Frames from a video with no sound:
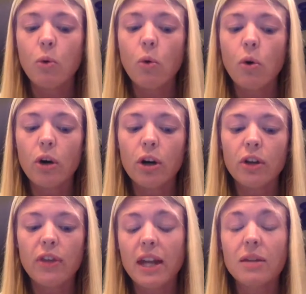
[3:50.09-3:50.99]
or
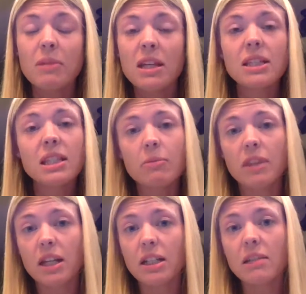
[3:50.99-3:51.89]
that it means
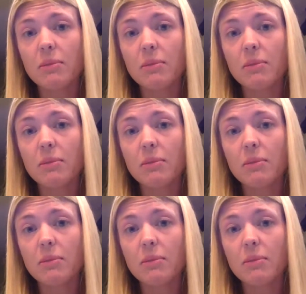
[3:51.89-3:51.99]
something to